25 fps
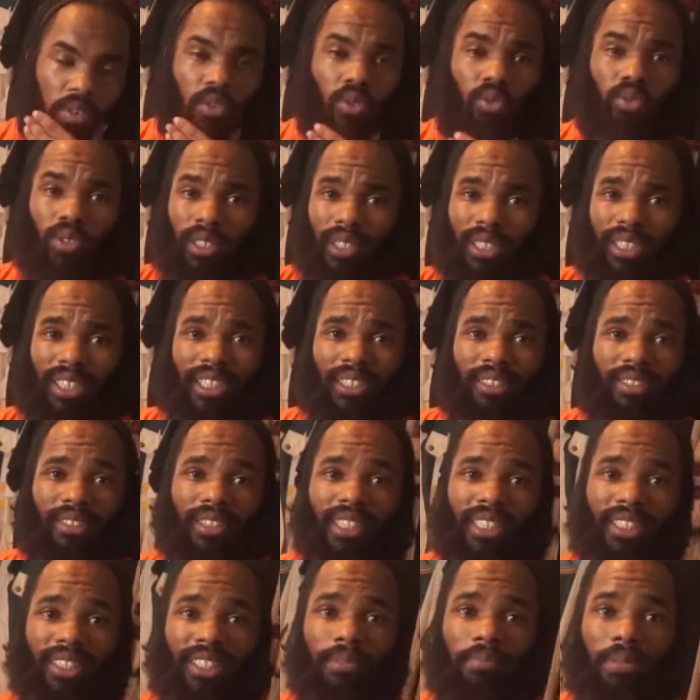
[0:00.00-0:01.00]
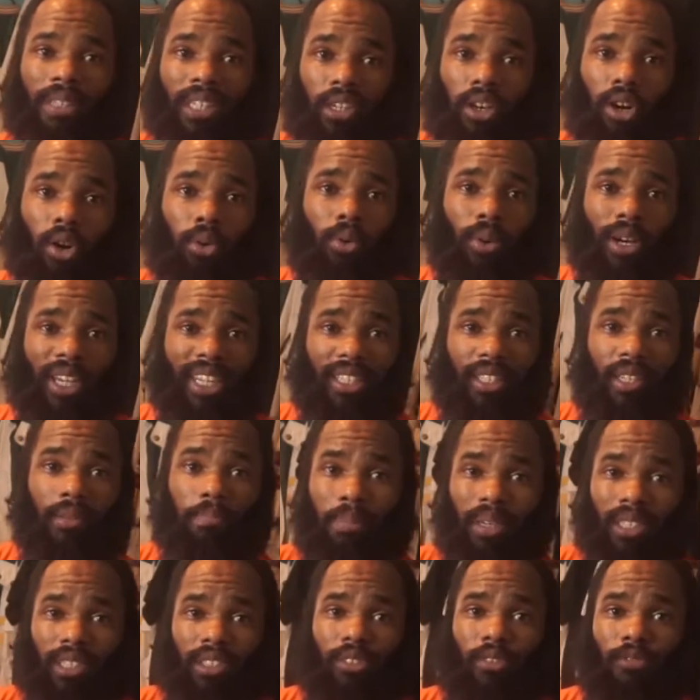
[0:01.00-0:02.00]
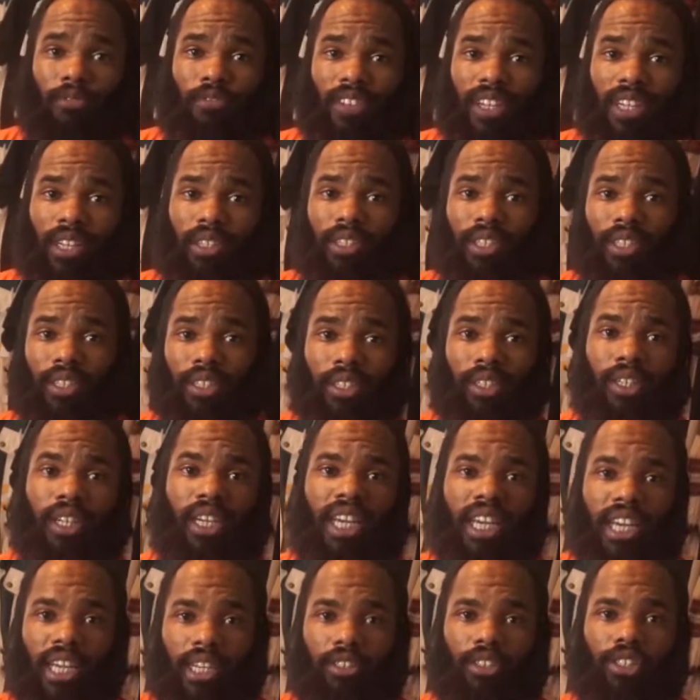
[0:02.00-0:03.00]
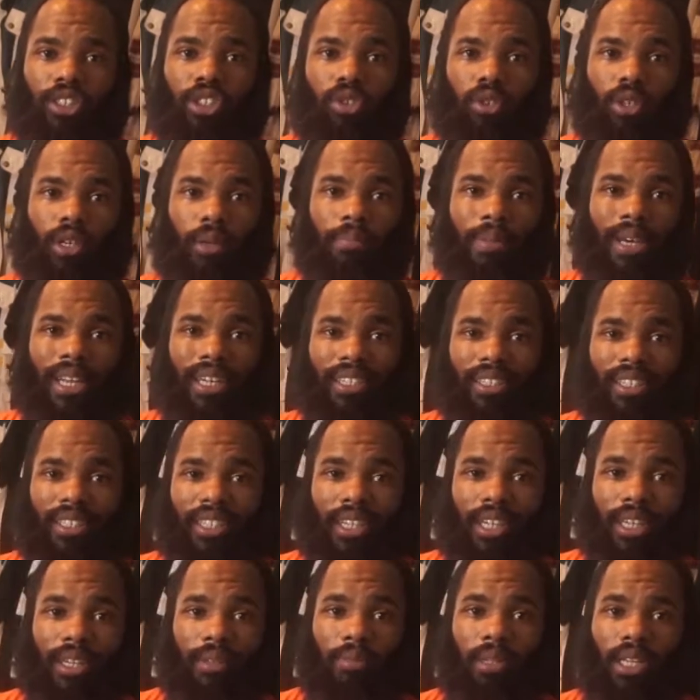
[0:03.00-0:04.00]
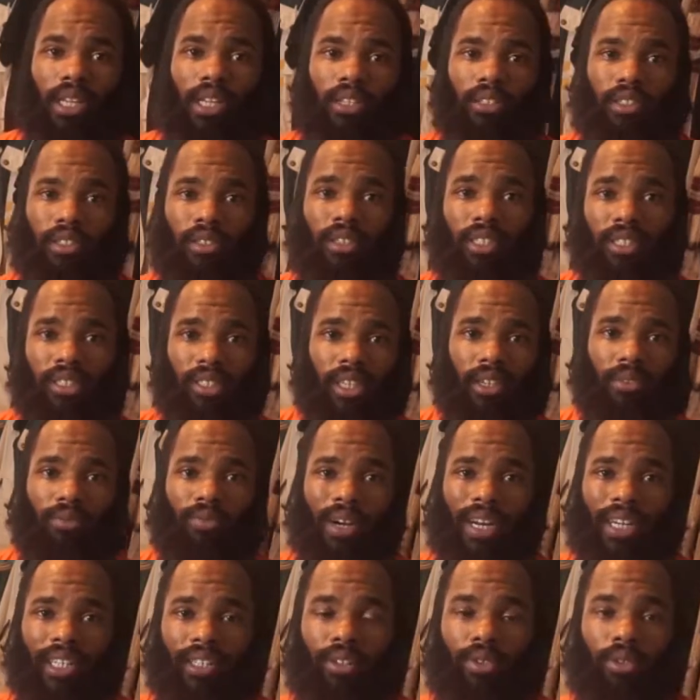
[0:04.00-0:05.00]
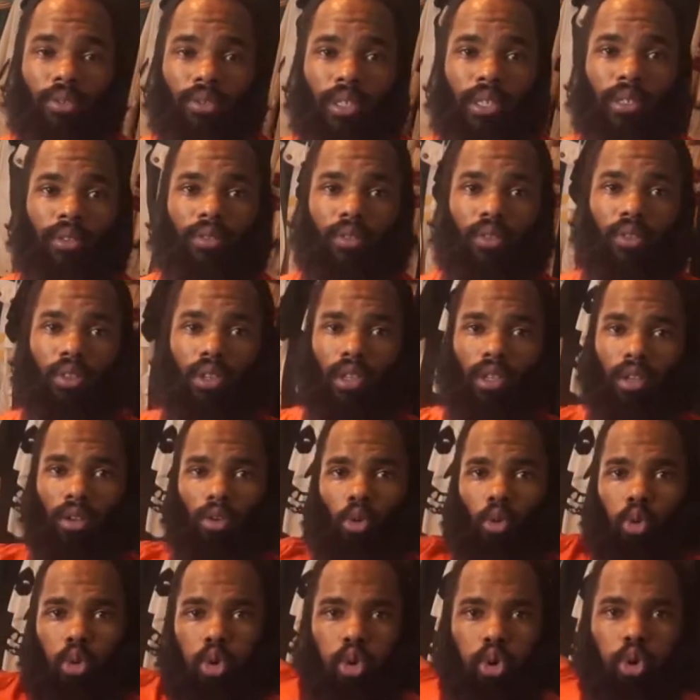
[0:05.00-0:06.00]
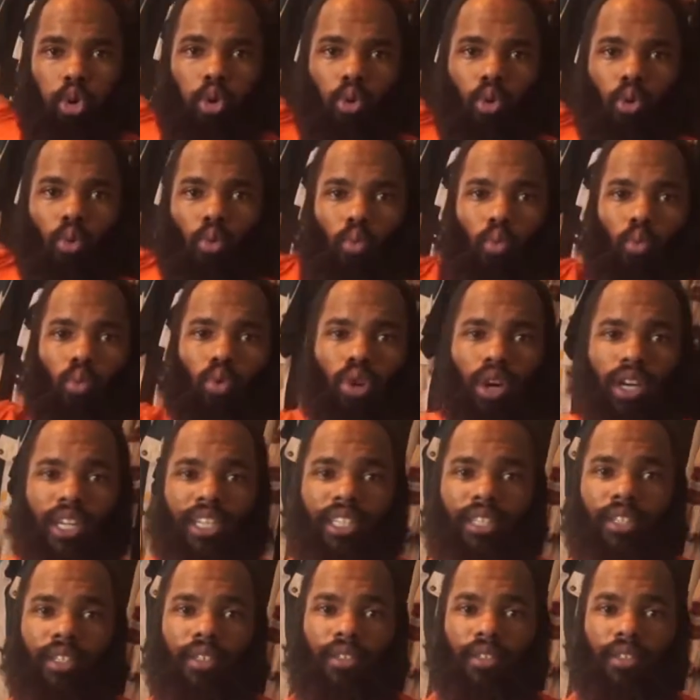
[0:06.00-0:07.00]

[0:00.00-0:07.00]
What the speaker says: You will essentially see me go into muscle failure in a short amount of time. So let's get right to it. 1.